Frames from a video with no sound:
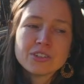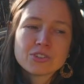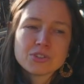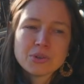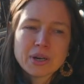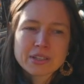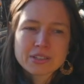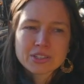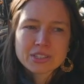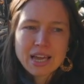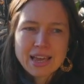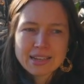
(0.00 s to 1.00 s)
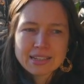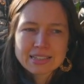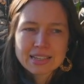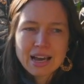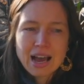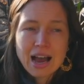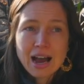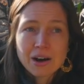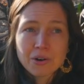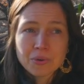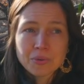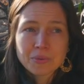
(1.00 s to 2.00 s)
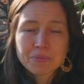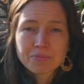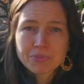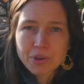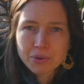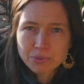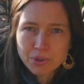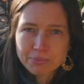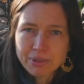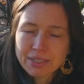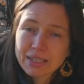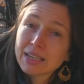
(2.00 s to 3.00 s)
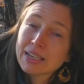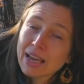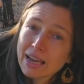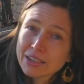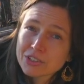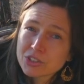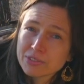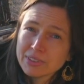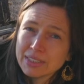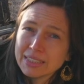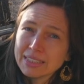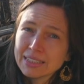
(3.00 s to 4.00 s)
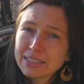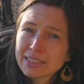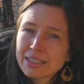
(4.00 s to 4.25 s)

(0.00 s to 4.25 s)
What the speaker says: to understand how a woman can actually